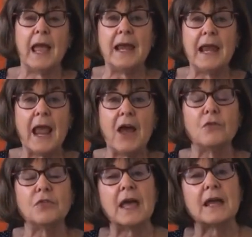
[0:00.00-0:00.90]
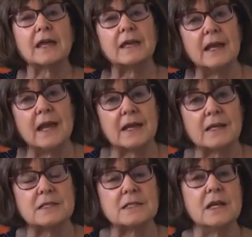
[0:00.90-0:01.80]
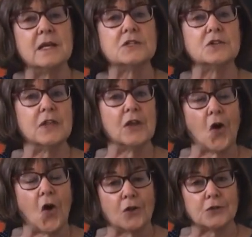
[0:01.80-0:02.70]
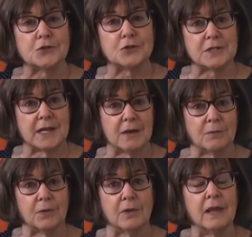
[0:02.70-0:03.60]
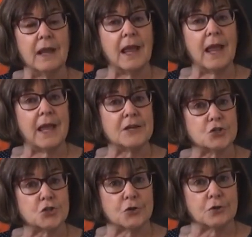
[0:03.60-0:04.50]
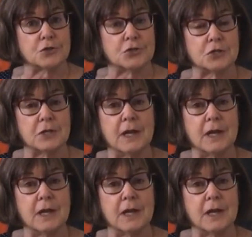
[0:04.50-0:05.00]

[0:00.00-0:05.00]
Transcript: and how that connects to the altar table at church.